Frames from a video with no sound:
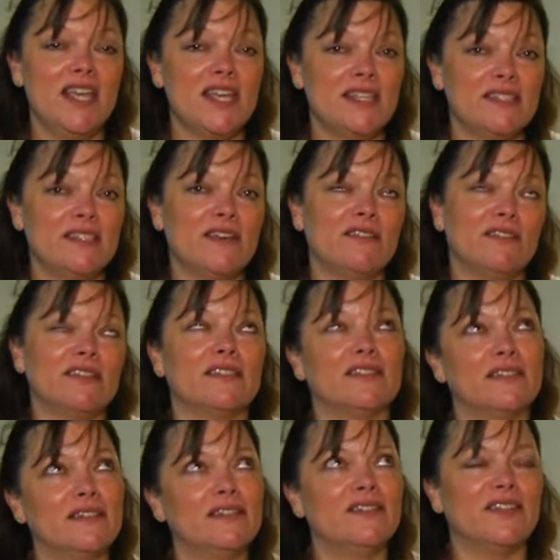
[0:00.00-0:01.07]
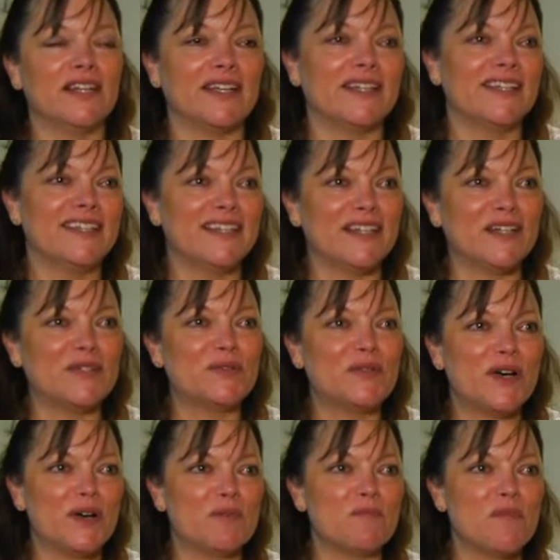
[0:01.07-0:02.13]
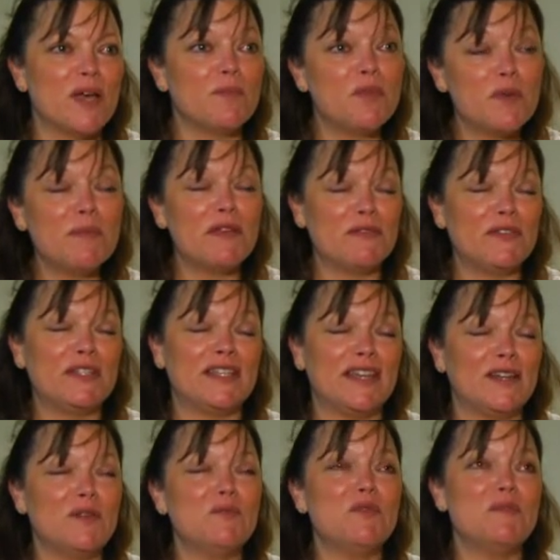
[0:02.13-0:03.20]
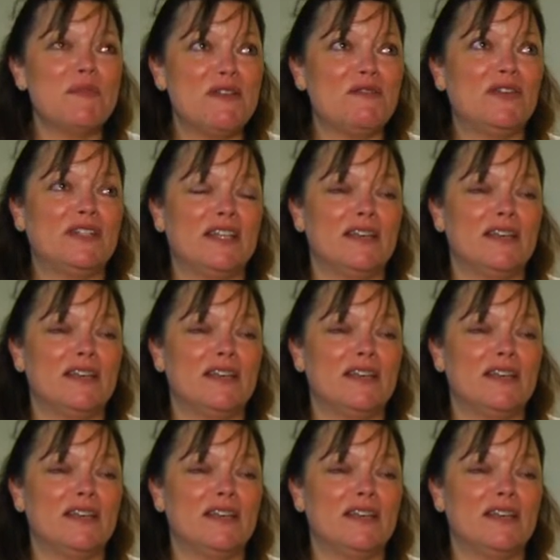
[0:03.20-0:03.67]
And so he's like, all right, I don't put my foot